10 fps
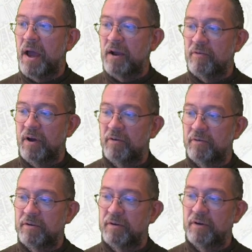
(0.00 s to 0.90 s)

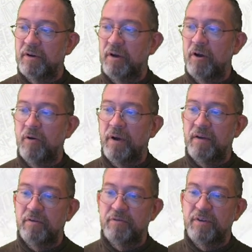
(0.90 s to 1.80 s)
background over
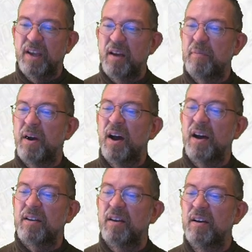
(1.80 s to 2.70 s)
everything
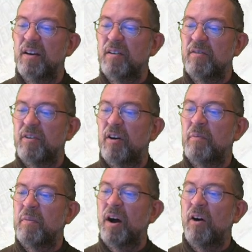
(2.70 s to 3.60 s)
apart
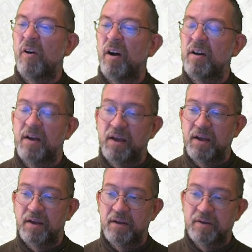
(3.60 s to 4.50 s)
from our
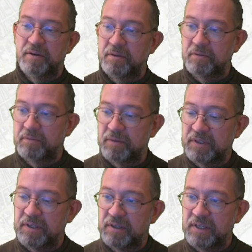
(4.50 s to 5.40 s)

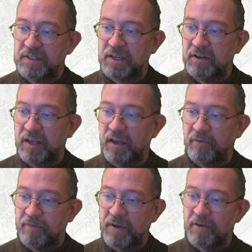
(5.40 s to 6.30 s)
detail there
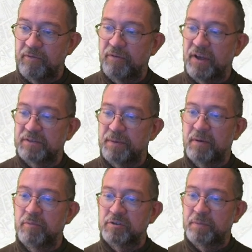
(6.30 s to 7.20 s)
where we have for
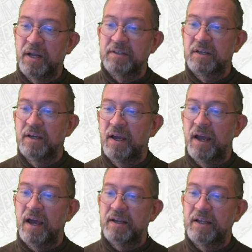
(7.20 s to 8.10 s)
experiment spells
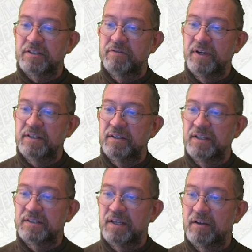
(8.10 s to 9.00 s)
and it has created
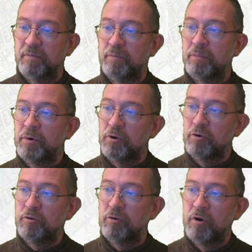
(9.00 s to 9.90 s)
this little
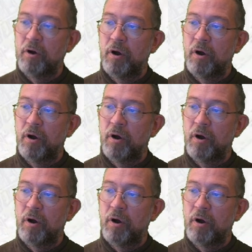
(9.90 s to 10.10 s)
blue